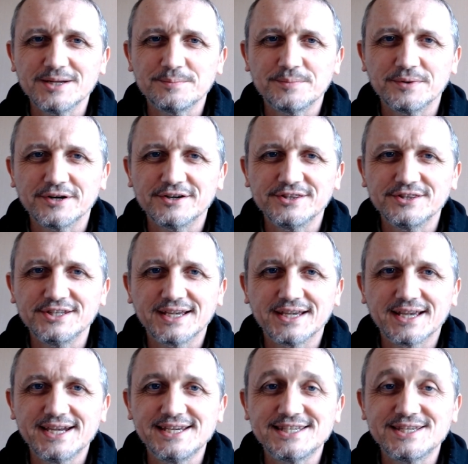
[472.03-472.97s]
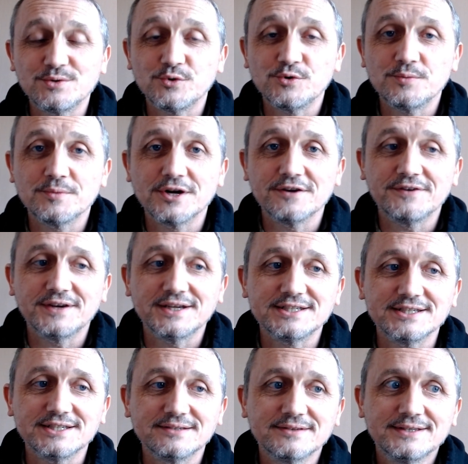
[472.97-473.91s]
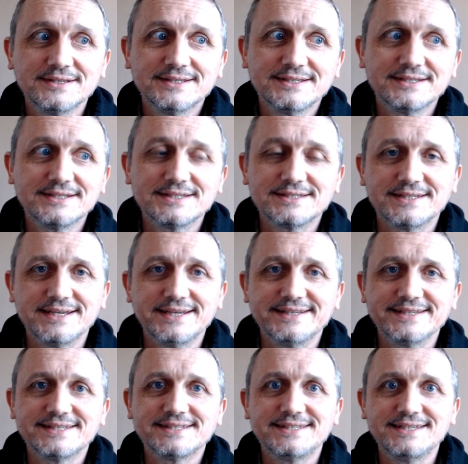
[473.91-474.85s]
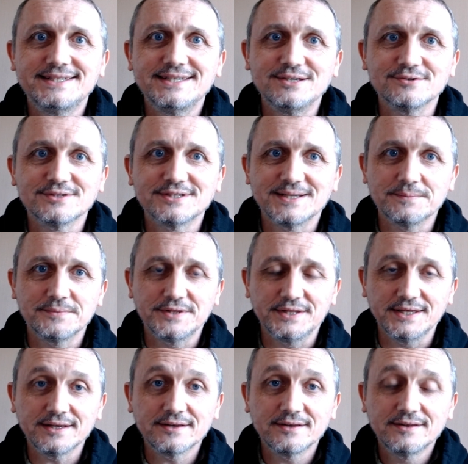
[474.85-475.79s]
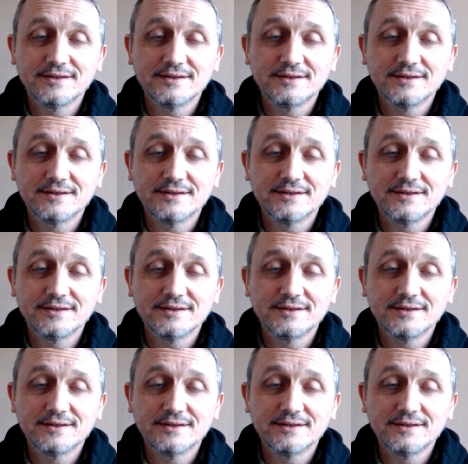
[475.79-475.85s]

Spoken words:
But on the occasions, we might have had to stay in a city or something